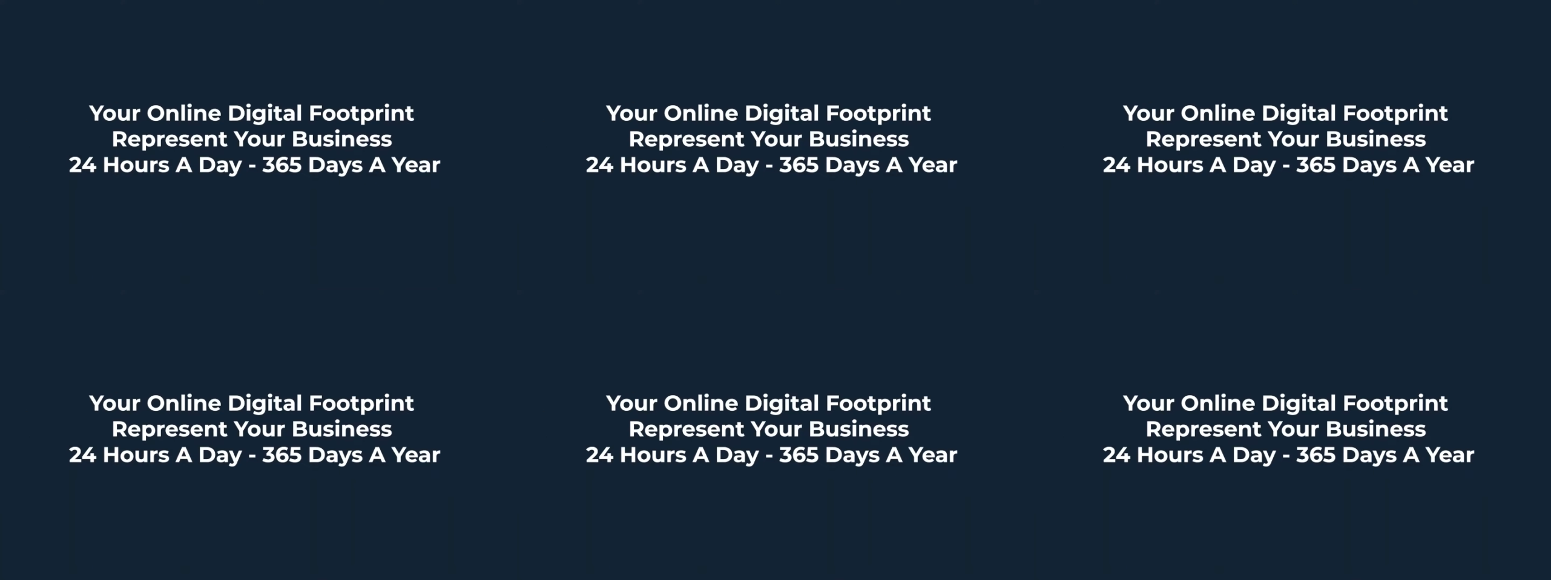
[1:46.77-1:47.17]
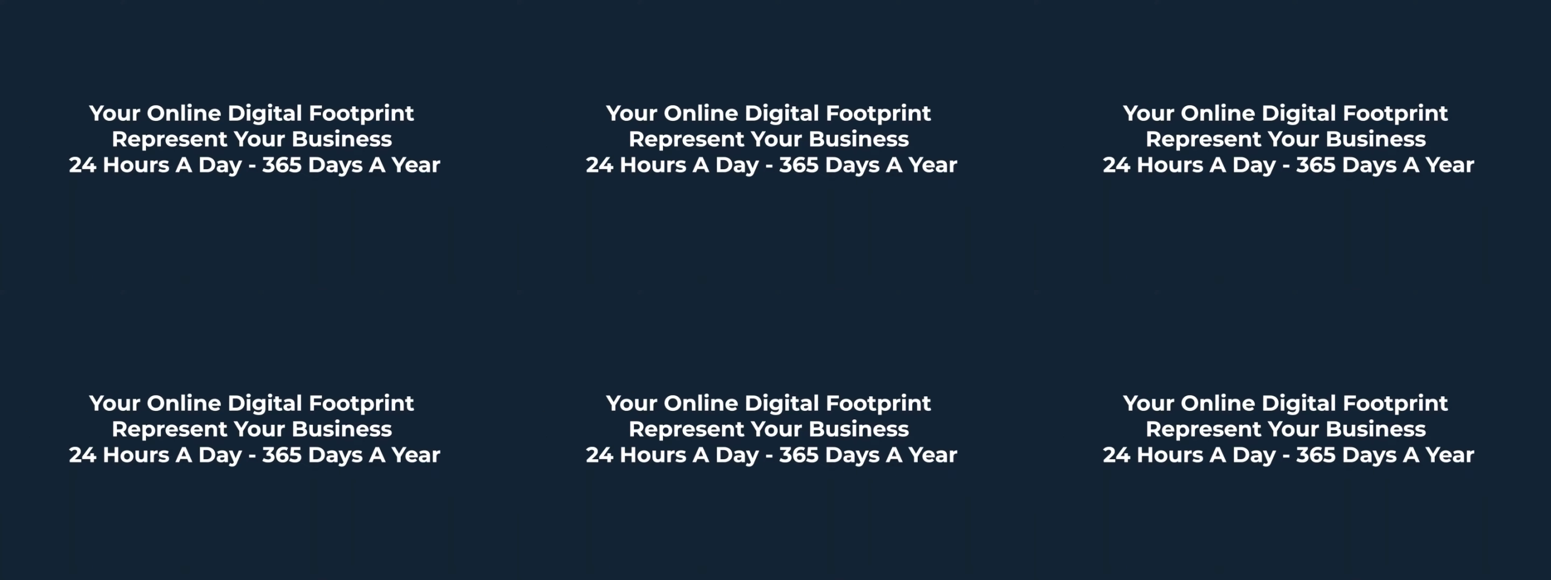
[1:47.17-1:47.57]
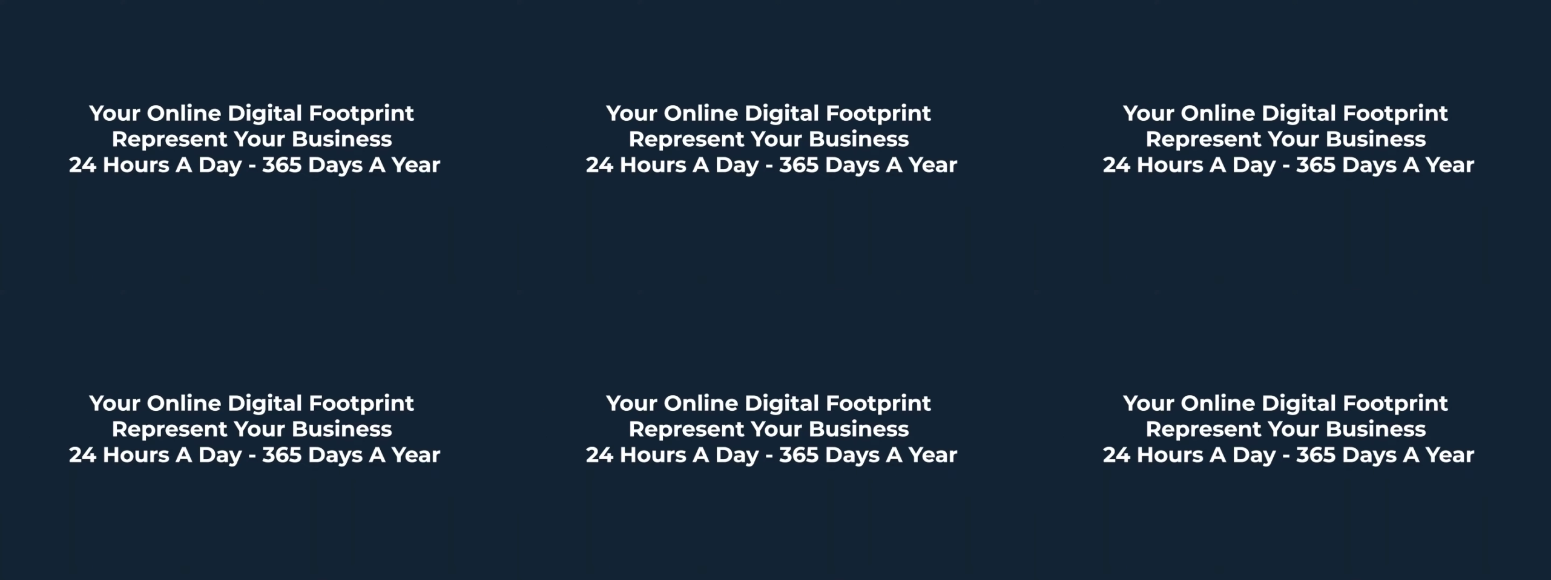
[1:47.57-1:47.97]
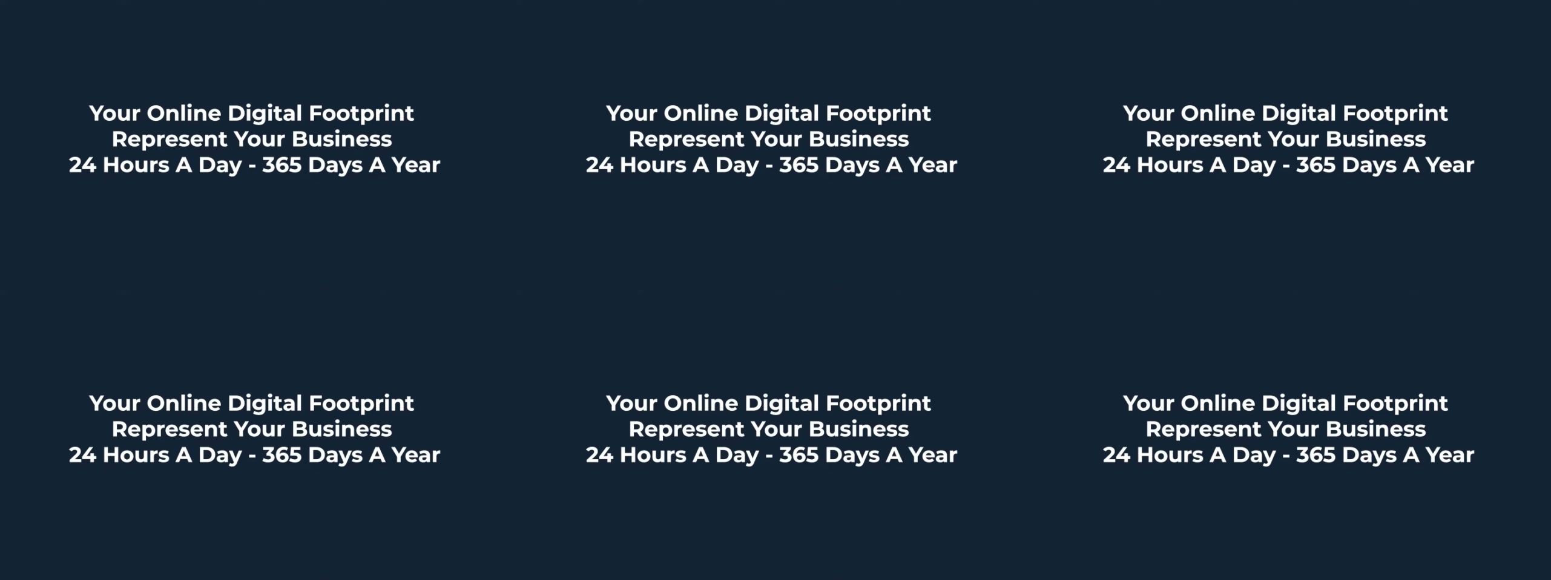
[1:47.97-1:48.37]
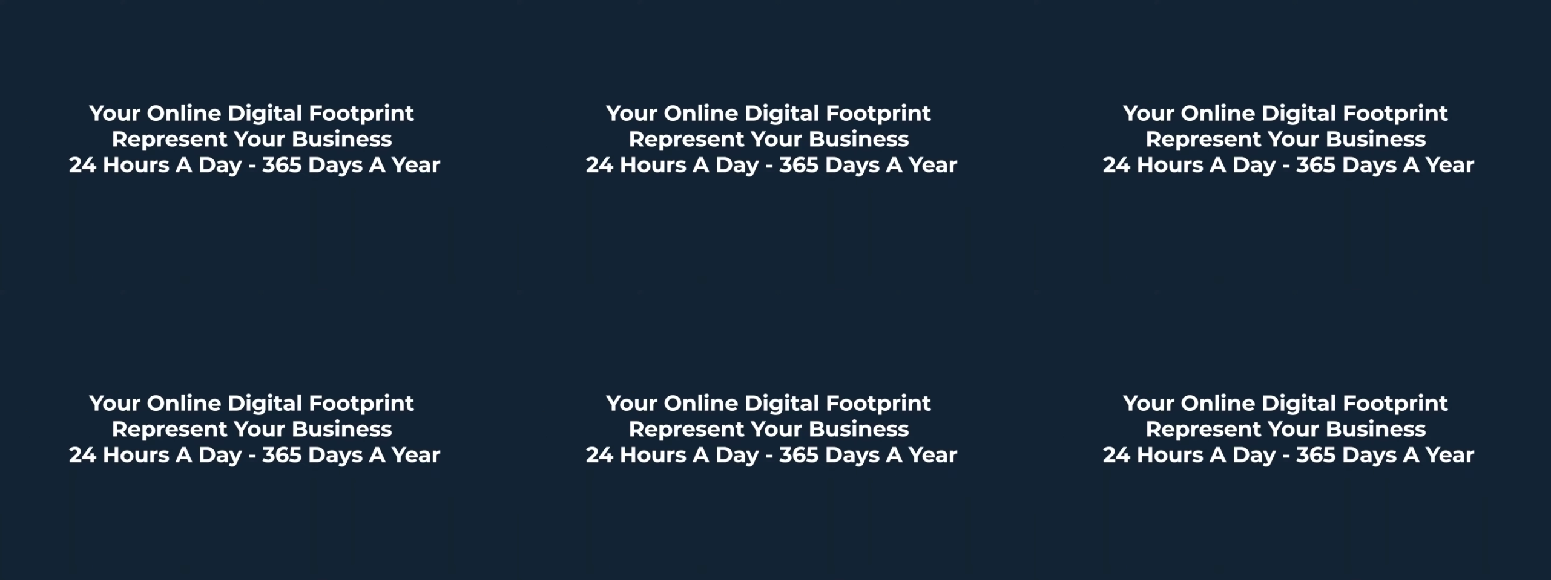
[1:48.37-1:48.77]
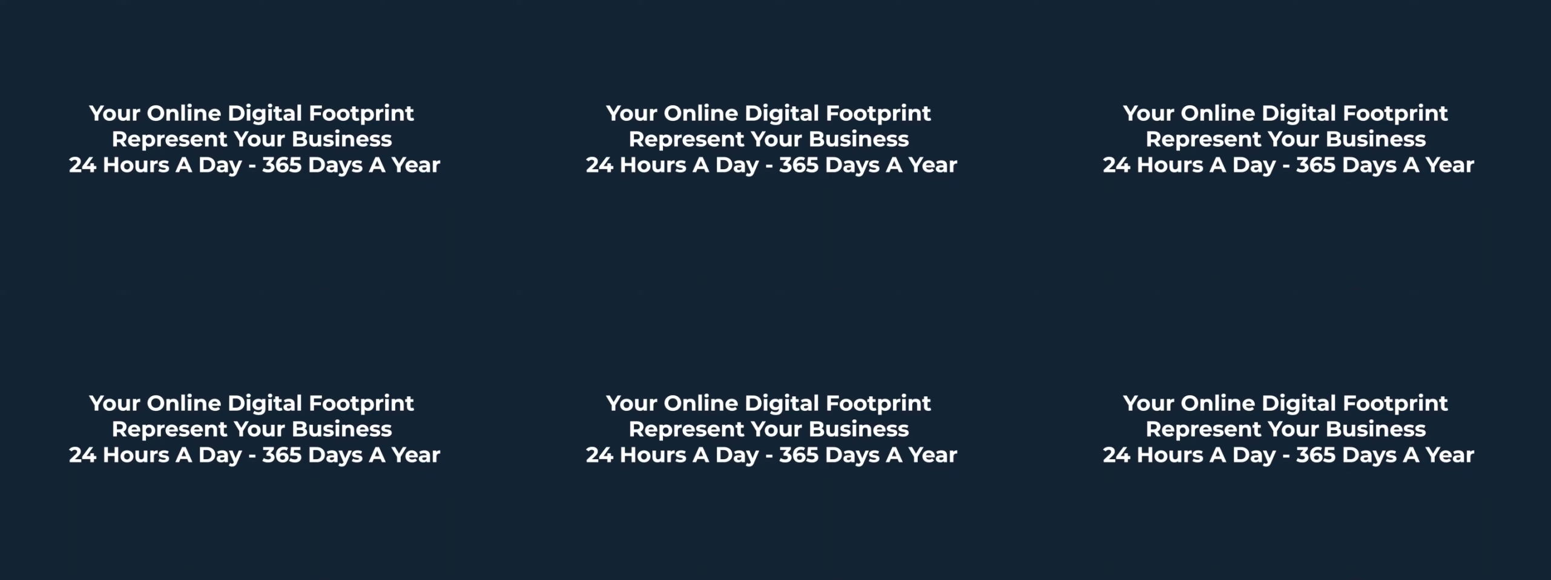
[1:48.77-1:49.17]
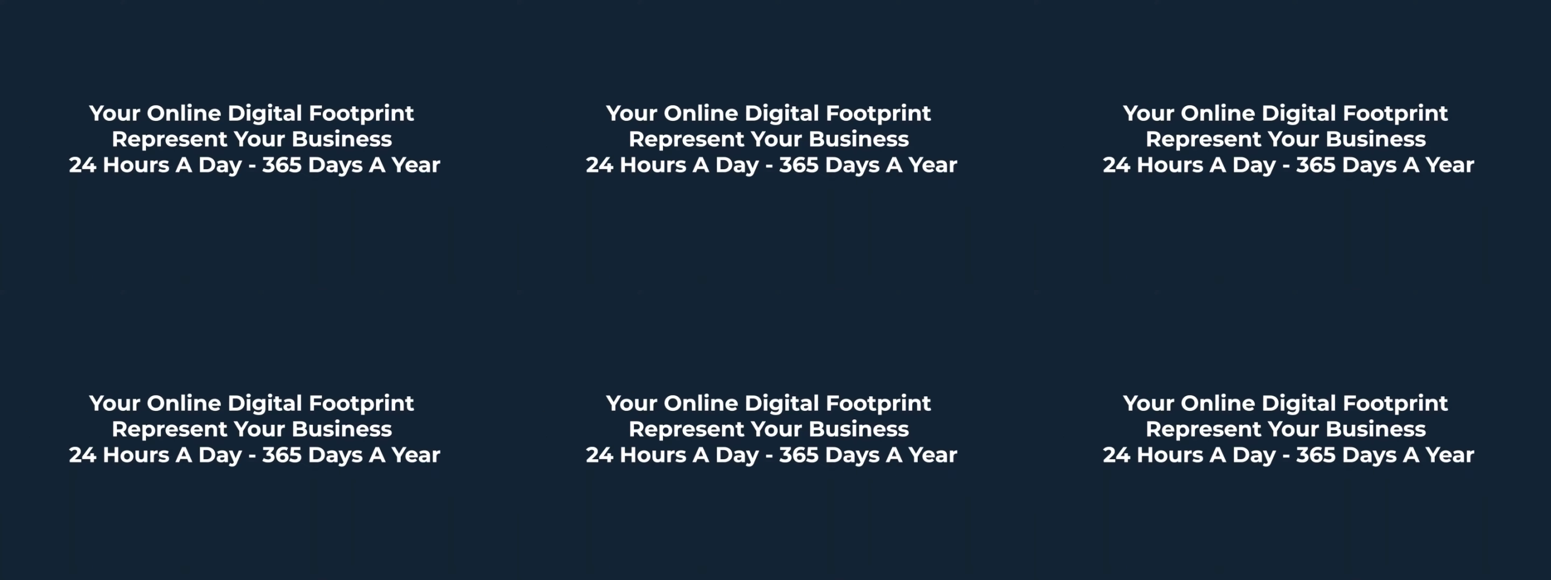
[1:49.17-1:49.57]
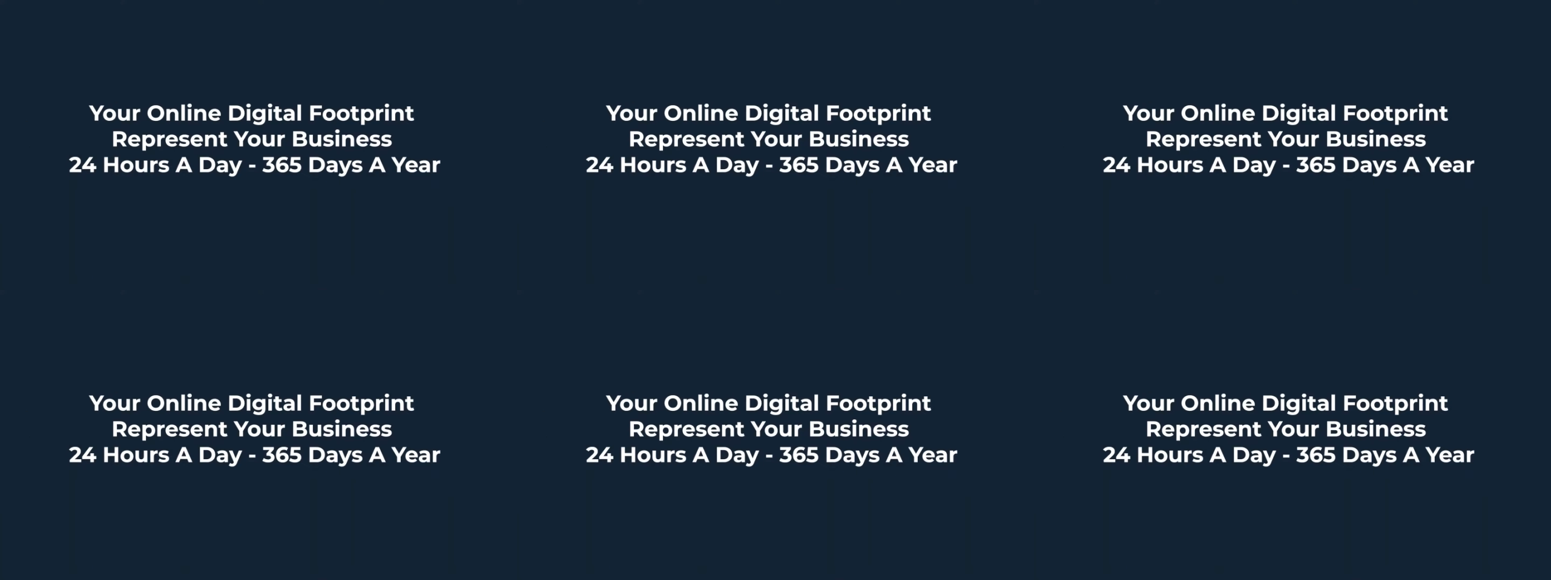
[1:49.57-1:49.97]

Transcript: [unreadable: no face in view]